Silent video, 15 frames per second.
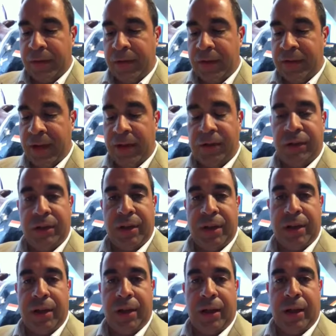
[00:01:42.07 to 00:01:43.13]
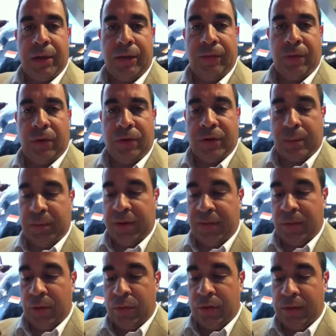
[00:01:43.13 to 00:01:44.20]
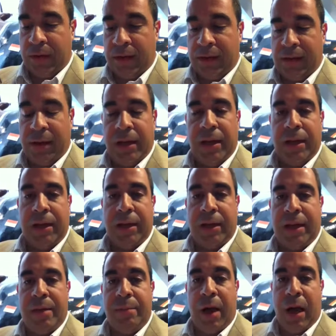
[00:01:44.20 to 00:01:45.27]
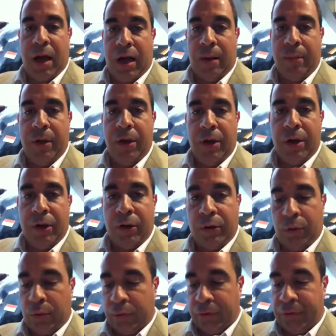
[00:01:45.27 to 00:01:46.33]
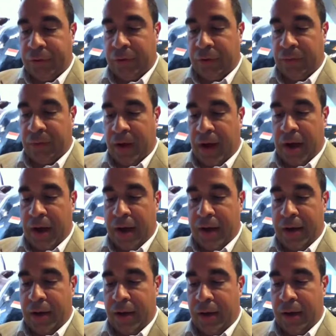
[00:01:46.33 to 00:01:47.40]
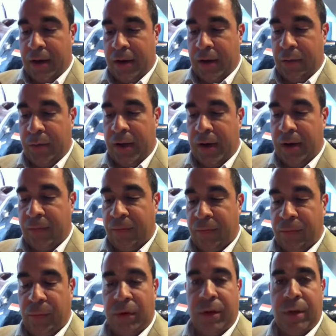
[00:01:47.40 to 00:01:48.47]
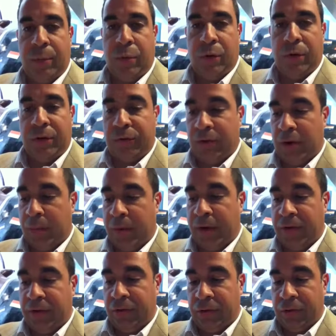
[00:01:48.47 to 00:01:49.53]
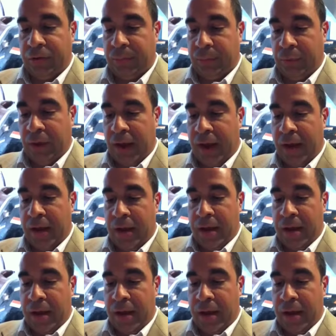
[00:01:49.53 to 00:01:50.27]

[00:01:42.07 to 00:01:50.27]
is actually the first and I believe only LEED E-Bomb gold certified arena. That's where the Portland Trailblazers play.